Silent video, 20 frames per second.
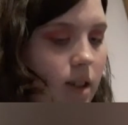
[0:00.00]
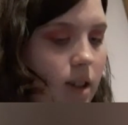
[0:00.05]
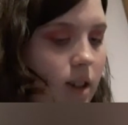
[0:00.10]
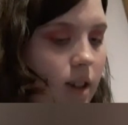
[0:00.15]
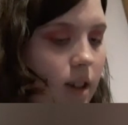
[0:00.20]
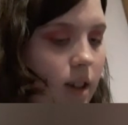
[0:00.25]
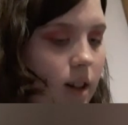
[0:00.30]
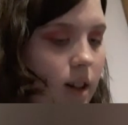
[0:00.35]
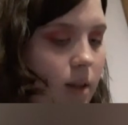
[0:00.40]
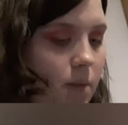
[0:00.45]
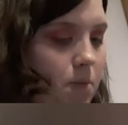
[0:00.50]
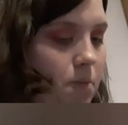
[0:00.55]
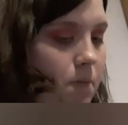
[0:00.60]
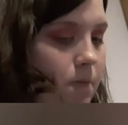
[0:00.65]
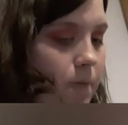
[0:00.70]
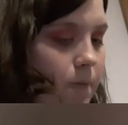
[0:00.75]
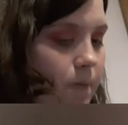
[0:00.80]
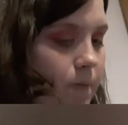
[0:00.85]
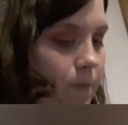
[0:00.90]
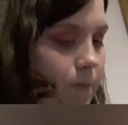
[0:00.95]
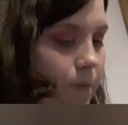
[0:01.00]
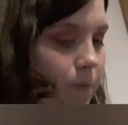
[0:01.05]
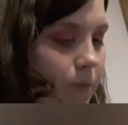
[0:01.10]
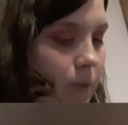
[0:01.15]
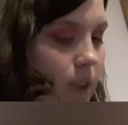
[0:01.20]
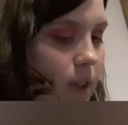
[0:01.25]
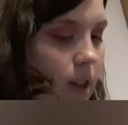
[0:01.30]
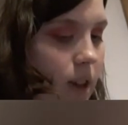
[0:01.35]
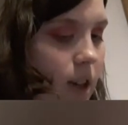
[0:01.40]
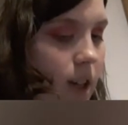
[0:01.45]
Come,
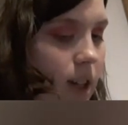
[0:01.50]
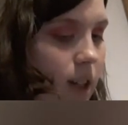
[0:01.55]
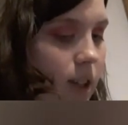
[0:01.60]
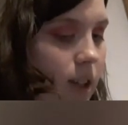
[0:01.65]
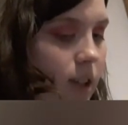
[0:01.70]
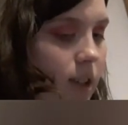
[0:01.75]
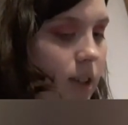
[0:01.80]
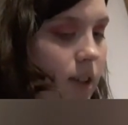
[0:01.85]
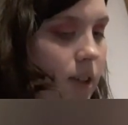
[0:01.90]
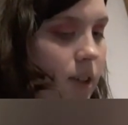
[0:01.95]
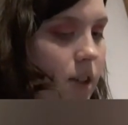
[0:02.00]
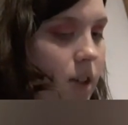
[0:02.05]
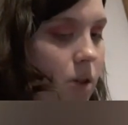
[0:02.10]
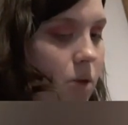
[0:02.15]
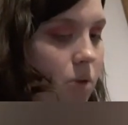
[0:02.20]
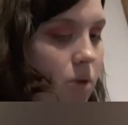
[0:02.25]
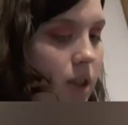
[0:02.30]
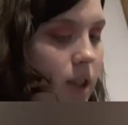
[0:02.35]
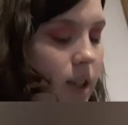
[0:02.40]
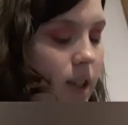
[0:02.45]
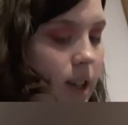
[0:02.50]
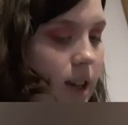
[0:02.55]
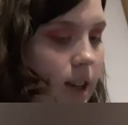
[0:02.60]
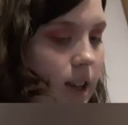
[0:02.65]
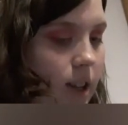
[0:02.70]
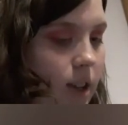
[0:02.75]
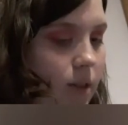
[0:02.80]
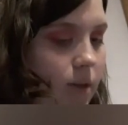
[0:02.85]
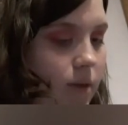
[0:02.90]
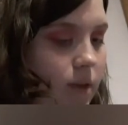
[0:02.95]
a golden
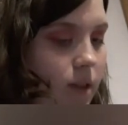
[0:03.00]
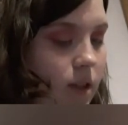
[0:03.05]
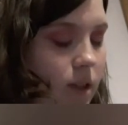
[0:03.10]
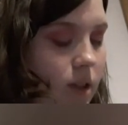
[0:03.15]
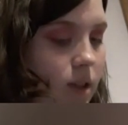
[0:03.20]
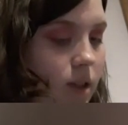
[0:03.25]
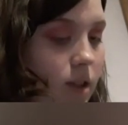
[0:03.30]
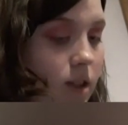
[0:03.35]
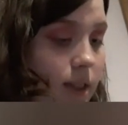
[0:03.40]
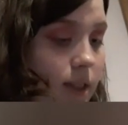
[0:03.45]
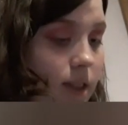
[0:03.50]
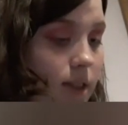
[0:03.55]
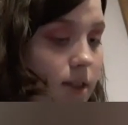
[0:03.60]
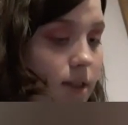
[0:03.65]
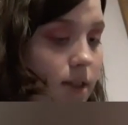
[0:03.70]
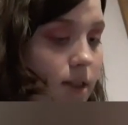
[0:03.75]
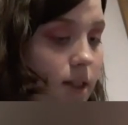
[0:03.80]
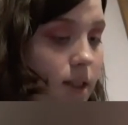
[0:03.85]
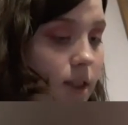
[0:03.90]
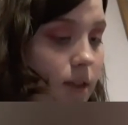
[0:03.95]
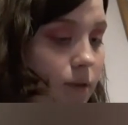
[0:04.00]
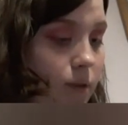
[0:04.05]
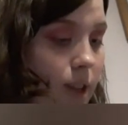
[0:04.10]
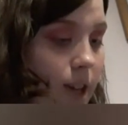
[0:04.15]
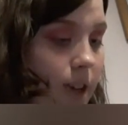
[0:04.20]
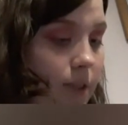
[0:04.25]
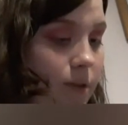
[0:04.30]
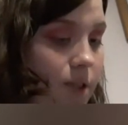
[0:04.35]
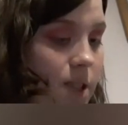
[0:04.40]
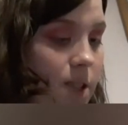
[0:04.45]
yellow. The
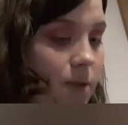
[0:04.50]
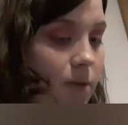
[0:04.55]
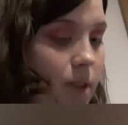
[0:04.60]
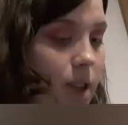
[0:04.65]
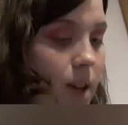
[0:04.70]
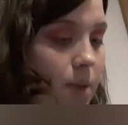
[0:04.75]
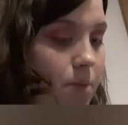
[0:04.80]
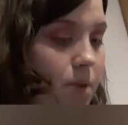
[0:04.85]
flavours of lip